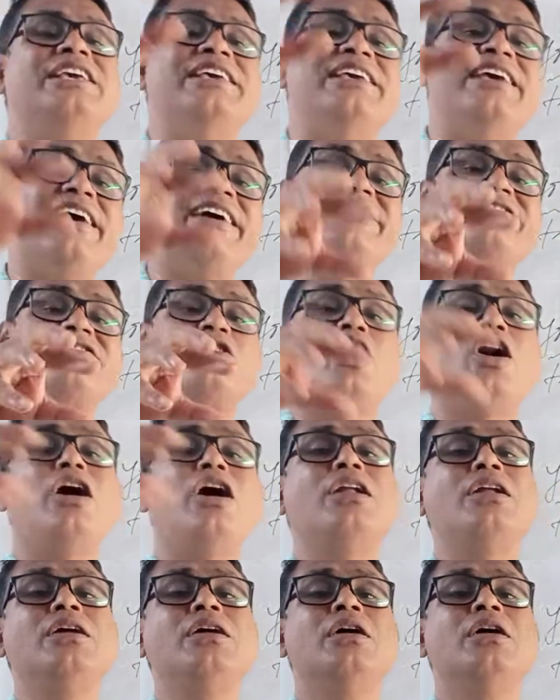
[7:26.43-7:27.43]
yes
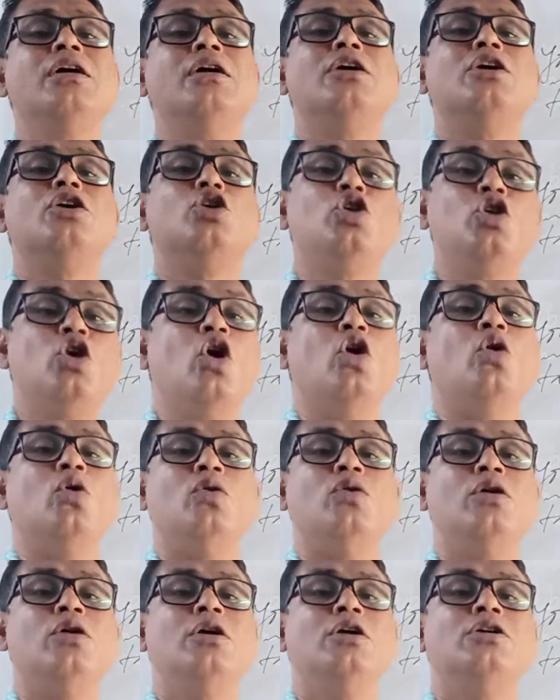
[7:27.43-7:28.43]
or
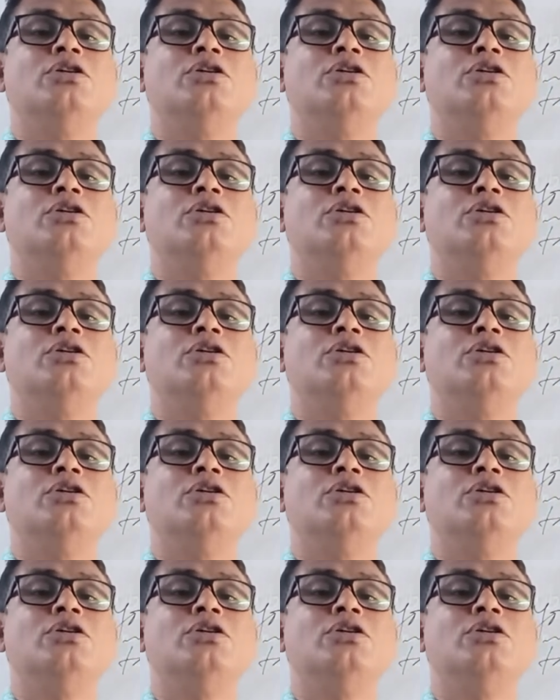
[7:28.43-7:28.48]
no.